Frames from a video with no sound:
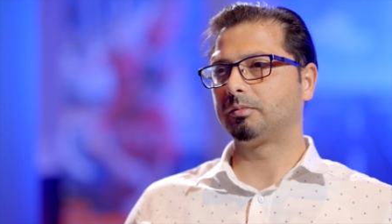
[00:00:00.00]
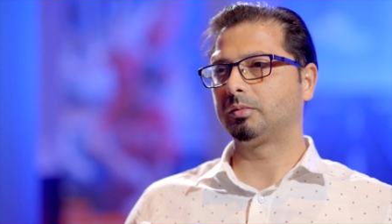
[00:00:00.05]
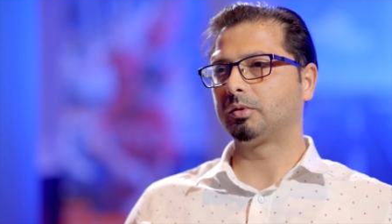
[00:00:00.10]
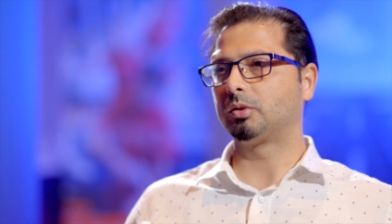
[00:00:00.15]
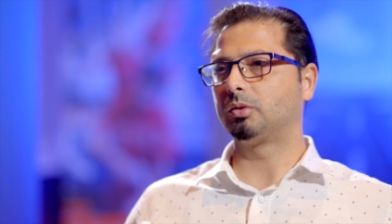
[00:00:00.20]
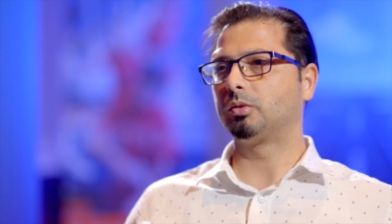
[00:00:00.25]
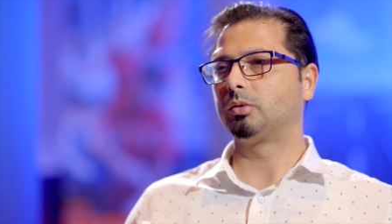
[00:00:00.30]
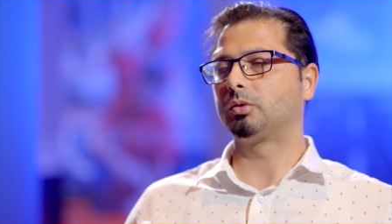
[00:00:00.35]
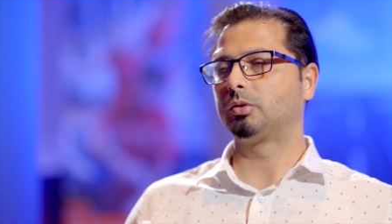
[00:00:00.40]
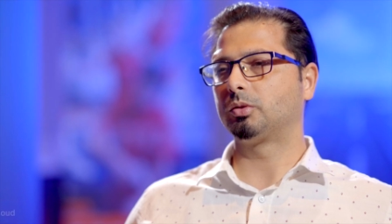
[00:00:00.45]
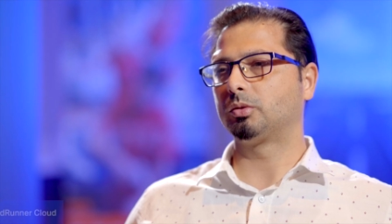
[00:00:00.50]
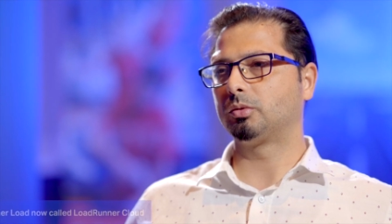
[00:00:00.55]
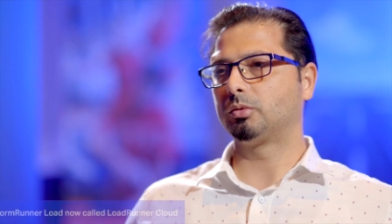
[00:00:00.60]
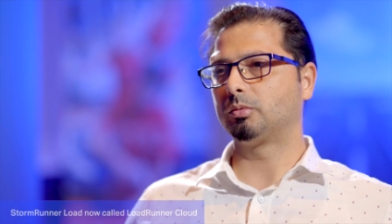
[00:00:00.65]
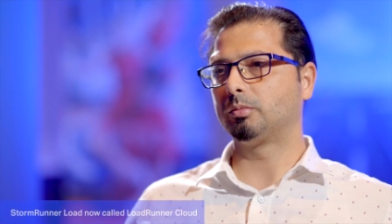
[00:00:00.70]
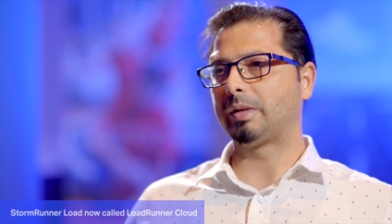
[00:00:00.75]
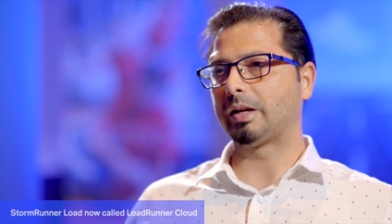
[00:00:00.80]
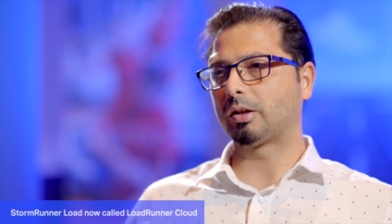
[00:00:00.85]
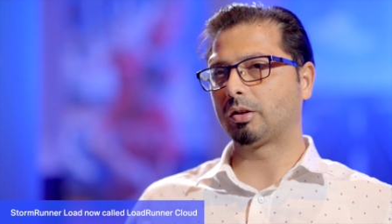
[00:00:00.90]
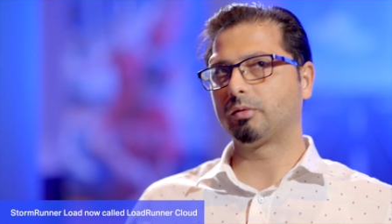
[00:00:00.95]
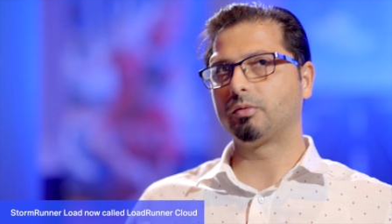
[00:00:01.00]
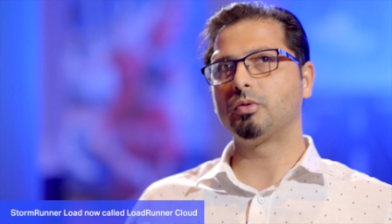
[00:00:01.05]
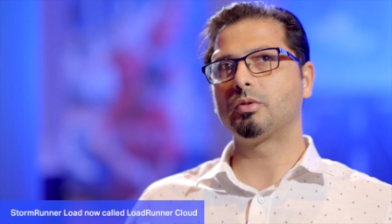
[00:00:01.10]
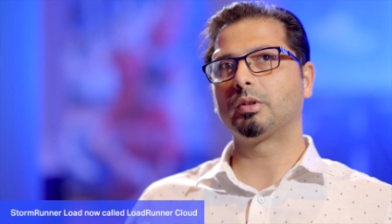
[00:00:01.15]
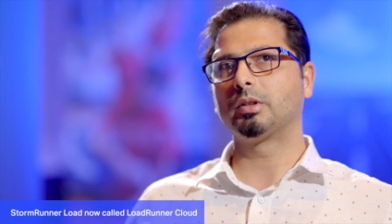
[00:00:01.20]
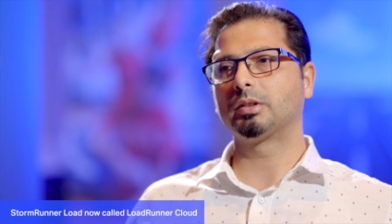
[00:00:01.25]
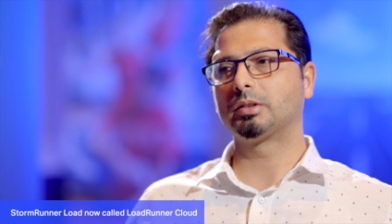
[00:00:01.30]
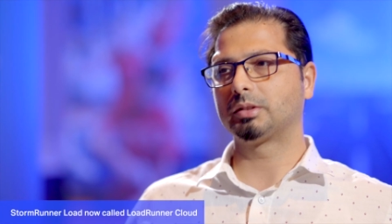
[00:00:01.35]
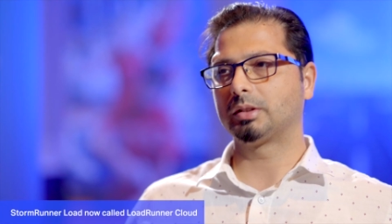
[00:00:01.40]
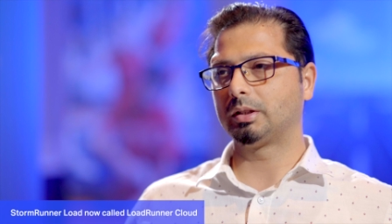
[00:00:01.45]
go to Micro
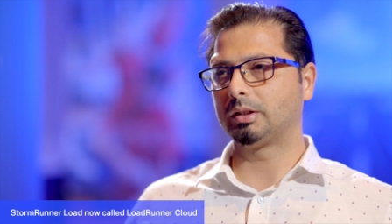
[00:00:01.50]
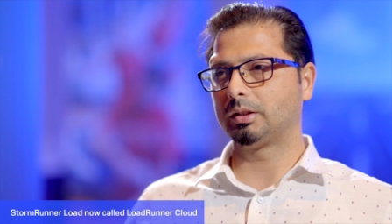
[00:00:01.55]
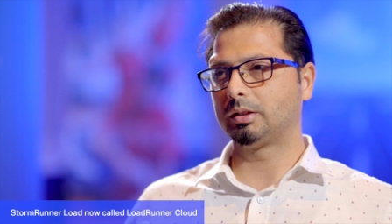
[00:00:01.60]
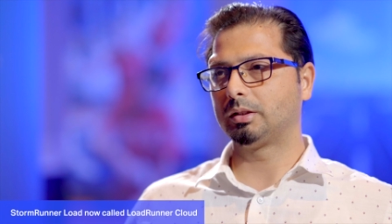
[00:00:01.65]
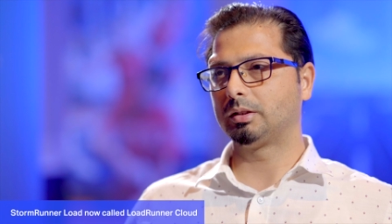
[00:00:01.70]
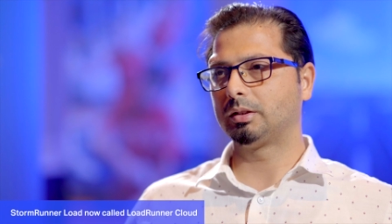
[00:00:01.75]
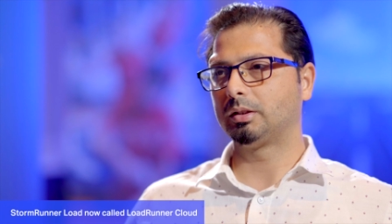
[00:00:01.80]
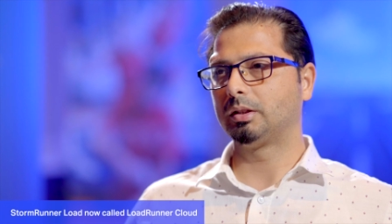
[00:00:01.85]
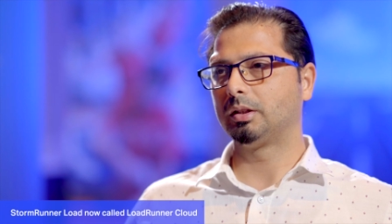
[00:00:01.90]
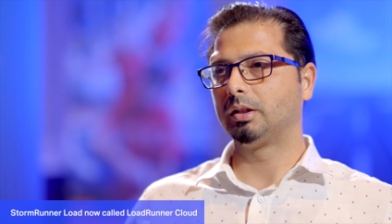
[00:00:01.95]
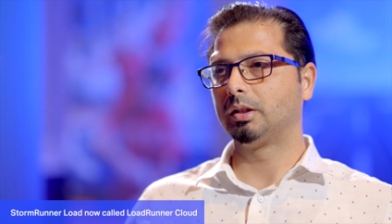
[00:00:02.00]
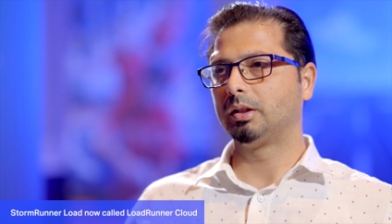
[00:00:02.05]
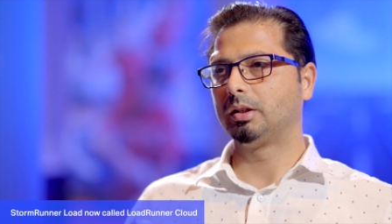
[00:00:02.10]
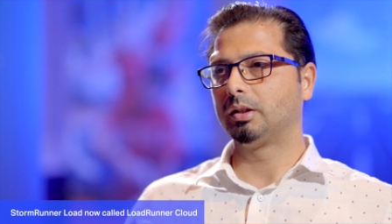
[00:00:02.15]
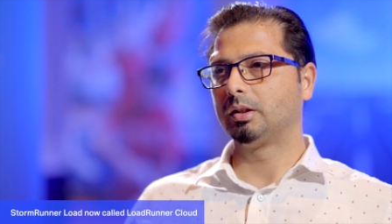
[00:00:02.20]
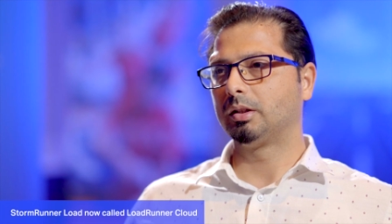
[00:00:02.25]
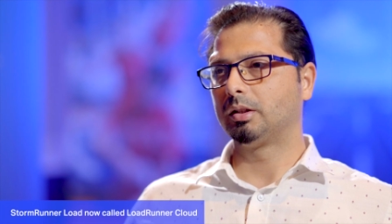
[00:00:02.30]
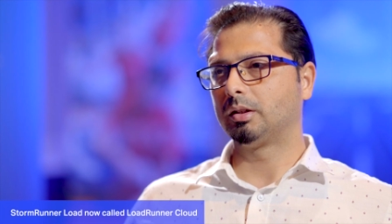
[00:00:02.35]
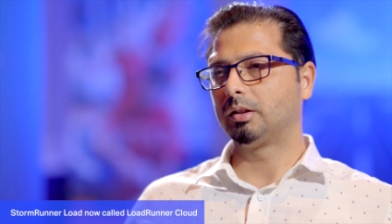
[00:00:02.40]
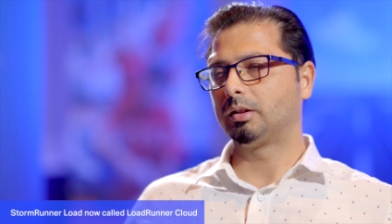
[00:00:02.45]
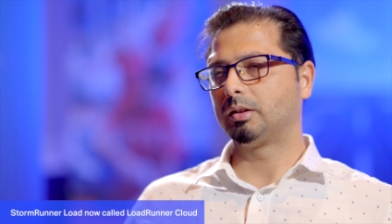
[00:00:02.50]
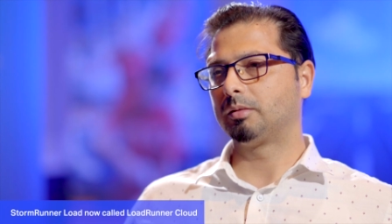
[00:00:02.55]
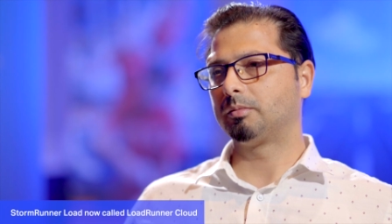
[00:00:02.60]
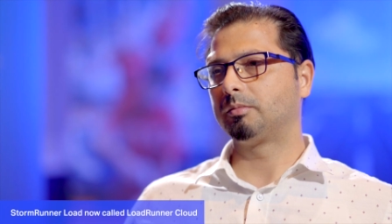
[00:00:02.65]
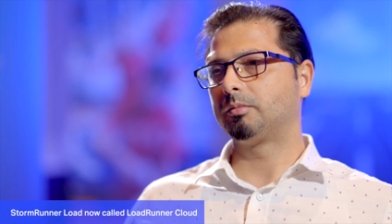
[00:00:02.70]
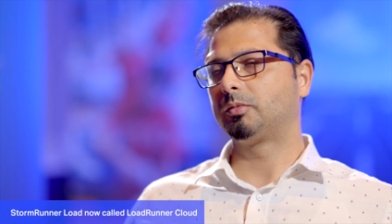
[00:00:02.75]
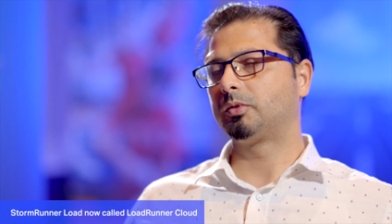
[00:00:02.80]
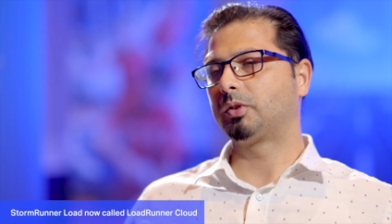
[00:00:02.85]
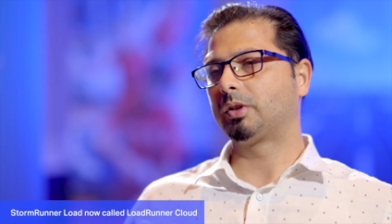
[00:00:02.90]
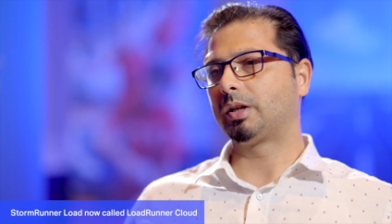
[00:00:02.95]
Focus and
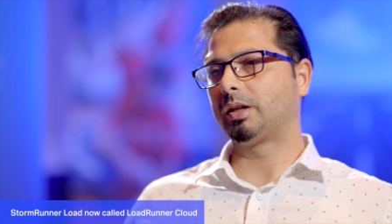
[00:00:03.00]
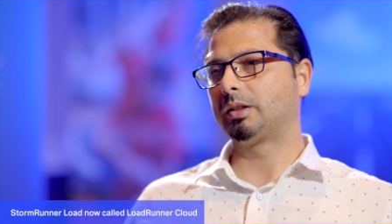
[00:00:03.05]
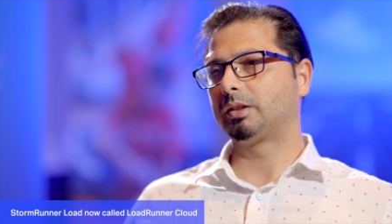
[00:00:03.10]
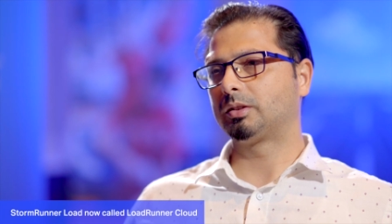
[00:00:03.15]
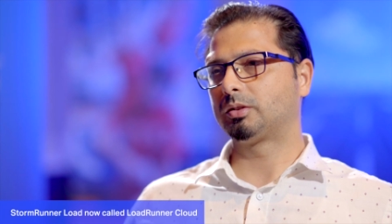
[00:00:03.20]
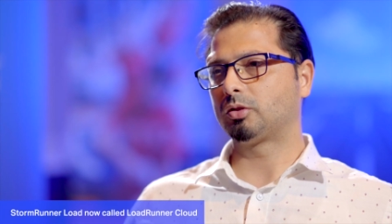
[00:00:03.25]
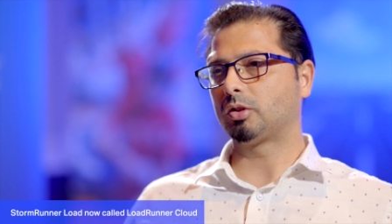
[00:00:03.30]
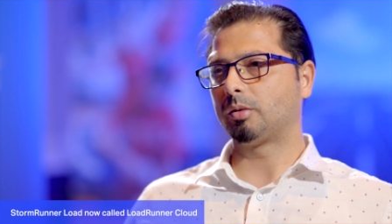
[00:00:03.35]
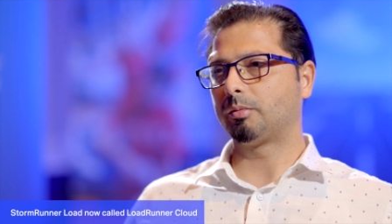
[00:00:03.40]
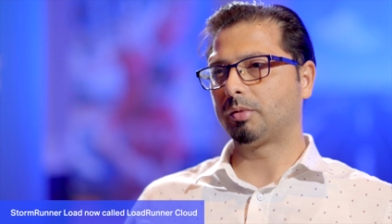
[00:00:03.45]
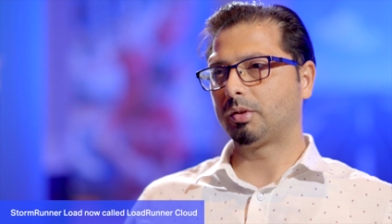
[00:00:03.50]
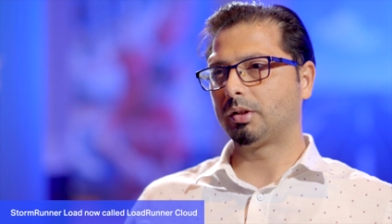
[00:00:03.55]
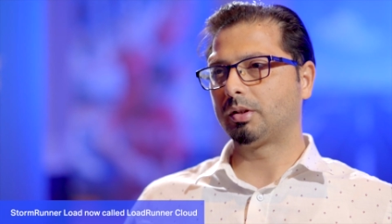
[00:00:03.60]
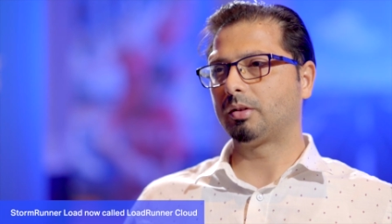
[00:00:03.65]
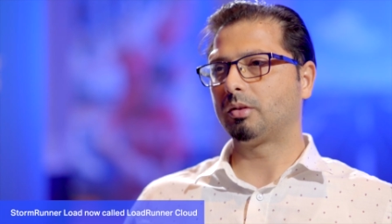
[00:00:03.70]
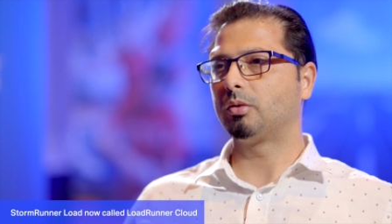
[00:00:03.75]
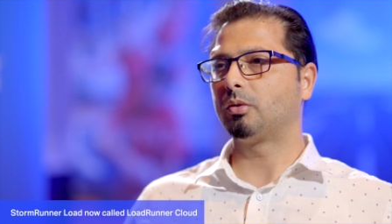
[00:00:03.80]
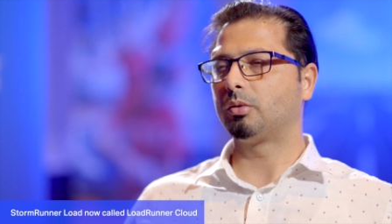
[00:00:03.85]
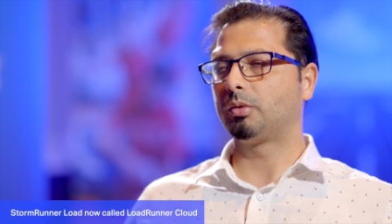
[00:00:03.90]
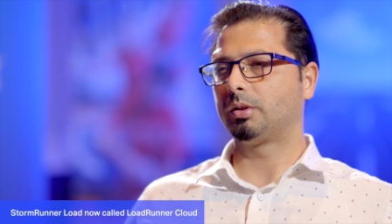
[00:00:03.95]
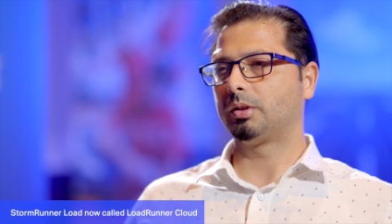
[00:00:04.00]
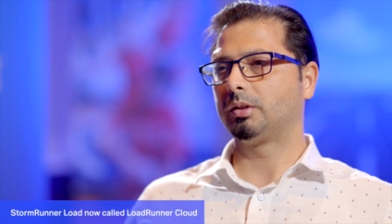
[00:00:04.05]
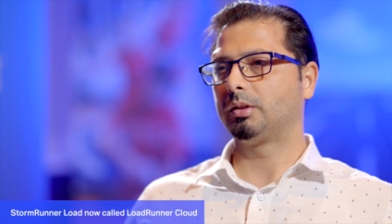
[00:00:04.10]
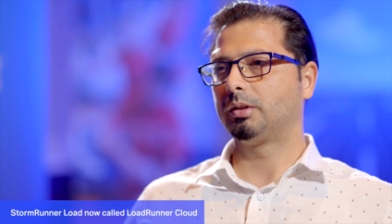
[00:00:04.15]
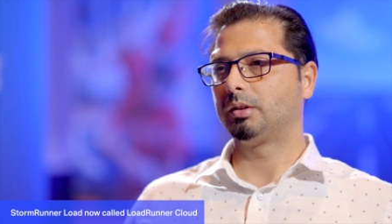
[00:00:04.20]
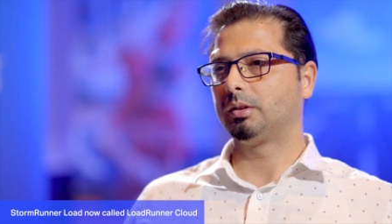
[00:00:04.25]
try StormRunner Load.